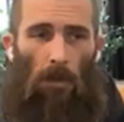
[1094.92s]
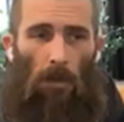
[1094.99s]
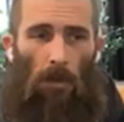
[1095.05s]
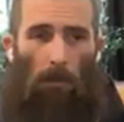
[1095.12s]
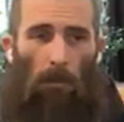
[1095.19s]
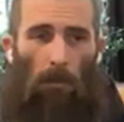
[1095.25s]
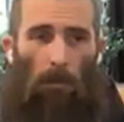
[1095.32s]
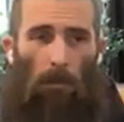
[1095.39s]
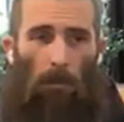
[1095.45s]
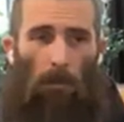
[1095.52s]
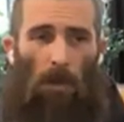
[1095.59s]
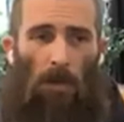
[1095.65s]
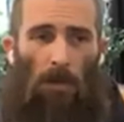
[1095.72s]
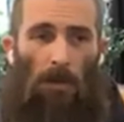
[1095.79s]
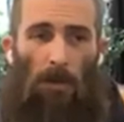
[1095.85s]
about a year
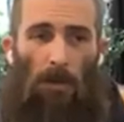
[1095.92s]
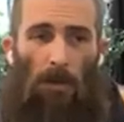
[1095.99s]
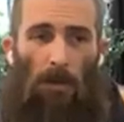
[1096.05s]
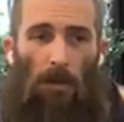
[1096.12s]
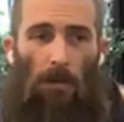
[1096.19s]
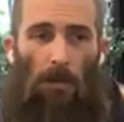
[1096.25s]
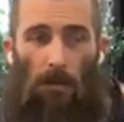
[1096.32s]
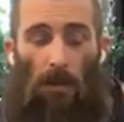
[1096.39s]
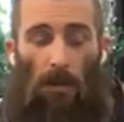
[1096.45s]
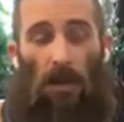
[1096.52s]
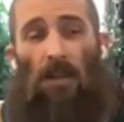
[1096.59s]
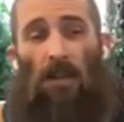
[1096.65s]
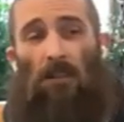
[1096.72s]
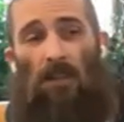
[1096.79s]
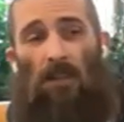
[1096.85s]
ago and even
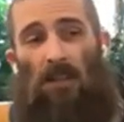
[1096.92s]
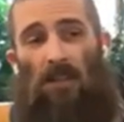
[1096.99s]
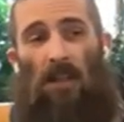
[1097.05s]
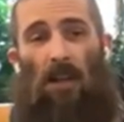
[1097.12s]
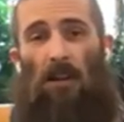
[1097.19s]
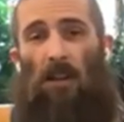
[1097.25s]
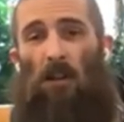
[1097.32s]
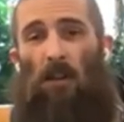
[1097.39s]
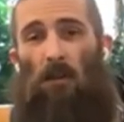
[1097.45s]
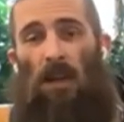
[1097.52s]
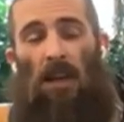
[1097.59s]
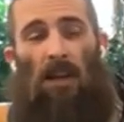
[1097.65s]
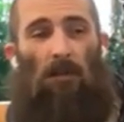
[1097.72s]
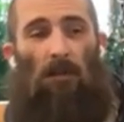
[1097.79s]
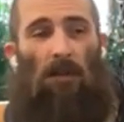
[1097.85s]
the entire year we had it,
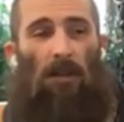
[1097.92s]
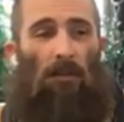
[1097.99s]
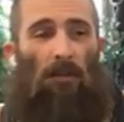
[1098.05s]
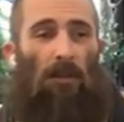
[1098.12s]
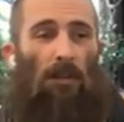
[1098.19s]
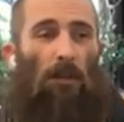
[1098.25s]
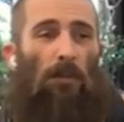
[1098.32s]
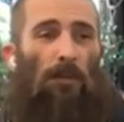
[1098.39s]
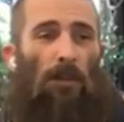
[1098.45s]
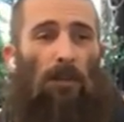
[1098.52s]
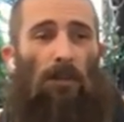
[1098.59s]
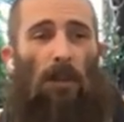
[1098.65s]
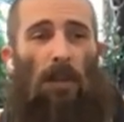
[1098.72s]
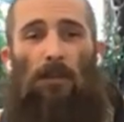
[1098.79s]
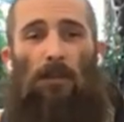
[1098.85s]
we didn't really use it.
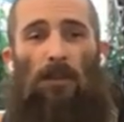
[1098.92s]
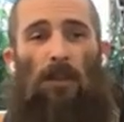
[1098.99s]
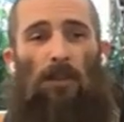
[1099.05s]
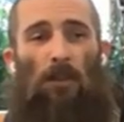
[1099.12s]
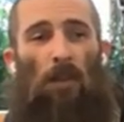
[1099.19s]
I used it to